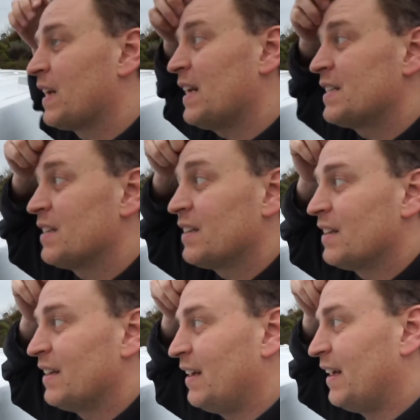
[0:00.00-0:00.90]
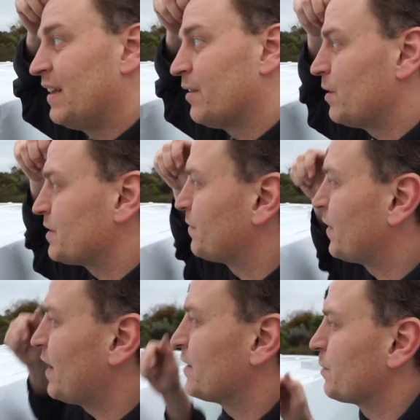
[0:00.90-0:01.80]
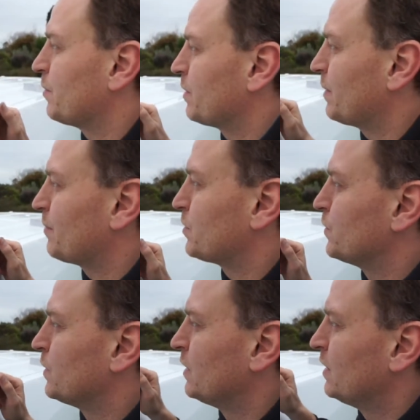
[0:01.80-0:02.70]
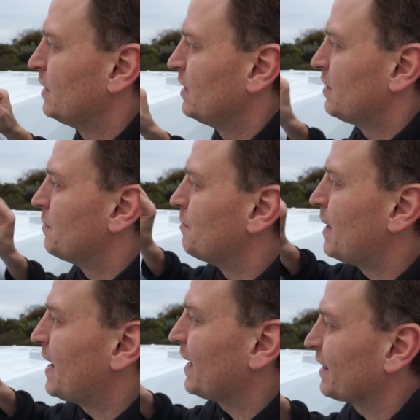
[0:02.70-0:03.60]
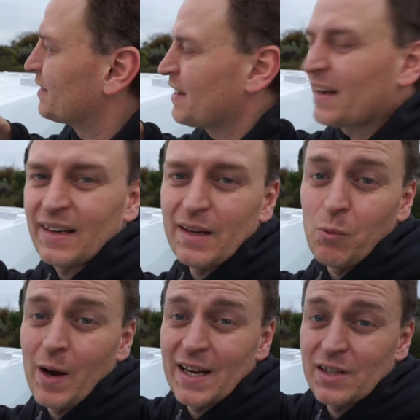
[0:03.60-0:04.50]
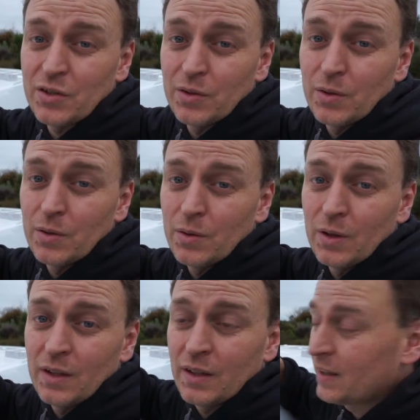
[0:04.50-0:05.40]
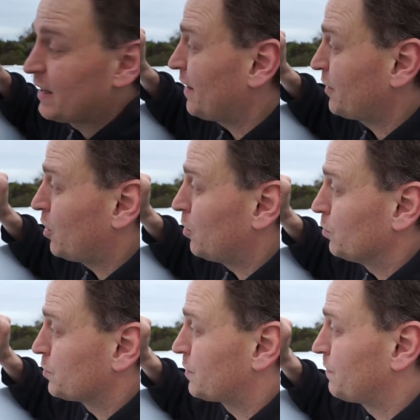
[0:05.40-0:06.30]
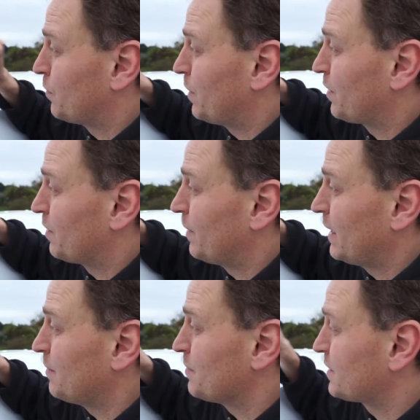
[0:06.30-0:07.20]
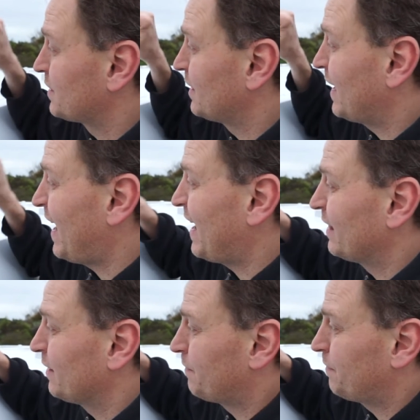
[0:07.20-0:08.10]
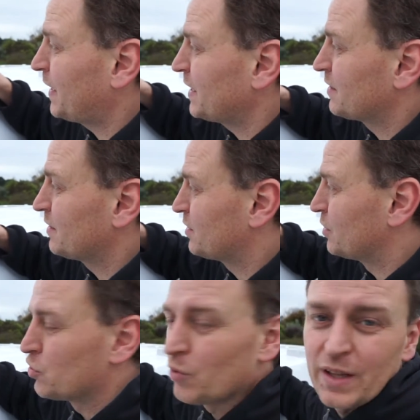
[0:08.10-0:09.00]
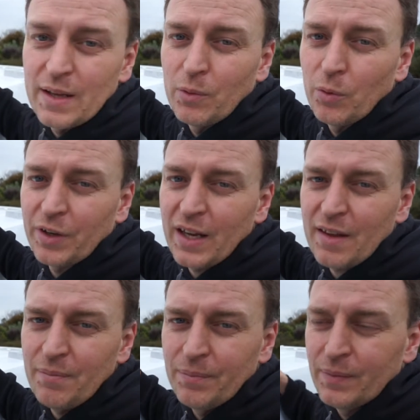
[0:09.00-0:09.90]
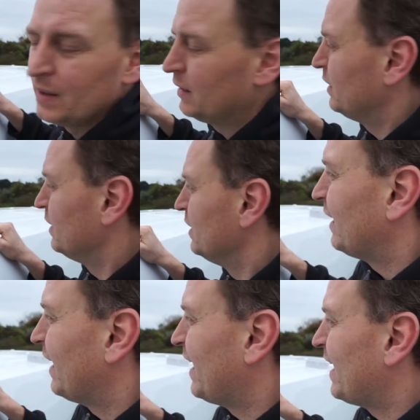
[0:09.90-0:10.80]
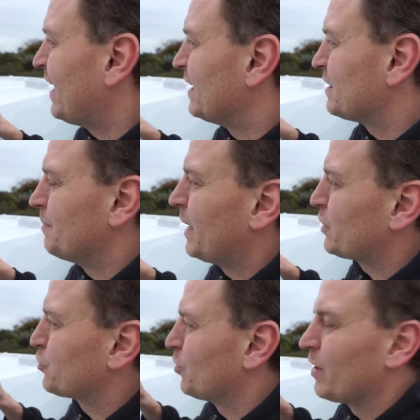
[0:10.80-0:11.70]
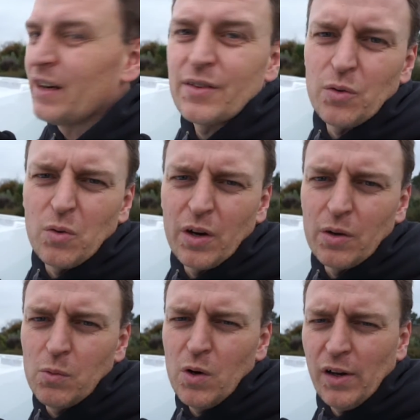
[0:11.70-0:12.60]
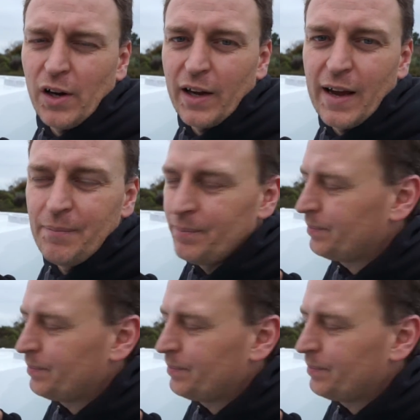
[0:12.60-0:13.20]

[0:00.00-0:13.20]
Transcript: cut, and the reason for that is we want to be able to mark exactly where to cut the holes for both the beams and the feet to join them all together and make sure that it's all going to work okay.